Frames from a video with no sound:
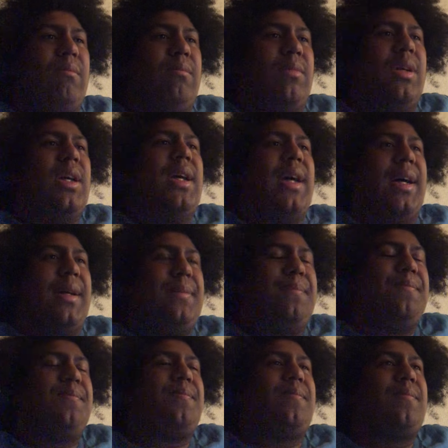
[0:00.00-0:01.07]
but yeah,
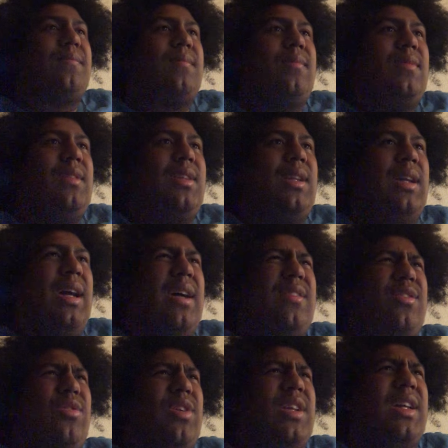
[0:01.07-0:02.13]

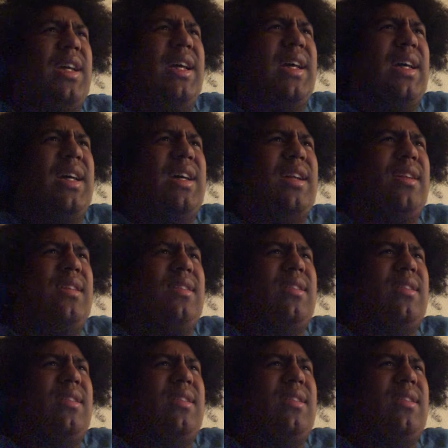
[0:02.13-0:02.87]
that's really it.